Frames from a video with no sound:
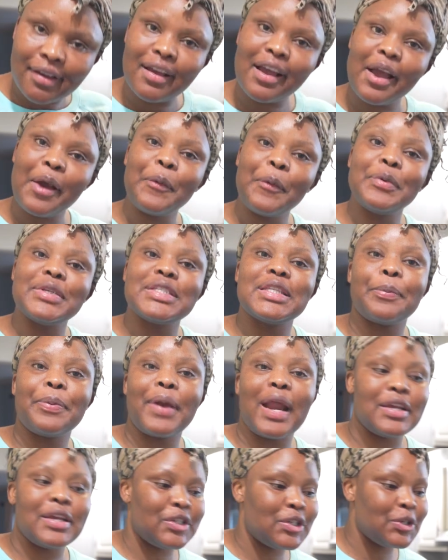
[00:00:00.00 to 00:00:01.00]
Guys, we
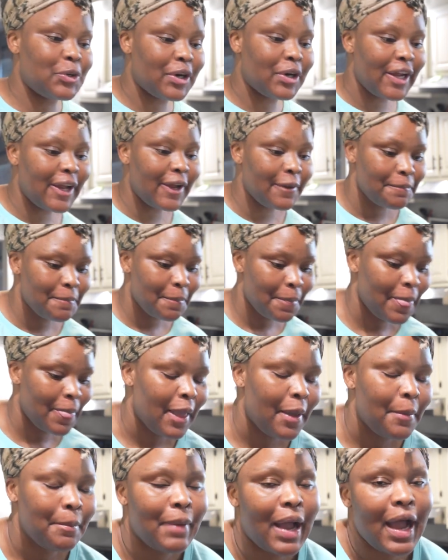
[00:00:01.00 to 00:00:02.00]
surprised Jori.
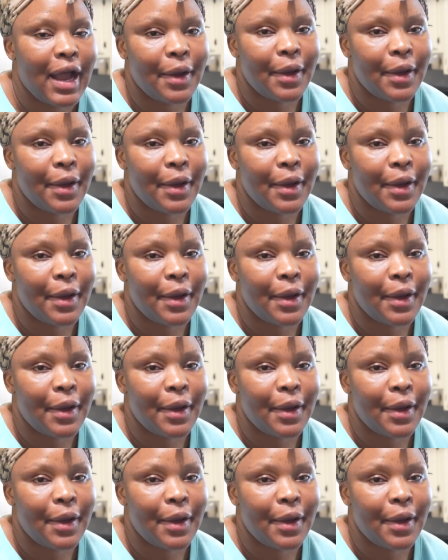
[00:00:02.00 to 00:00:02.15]
My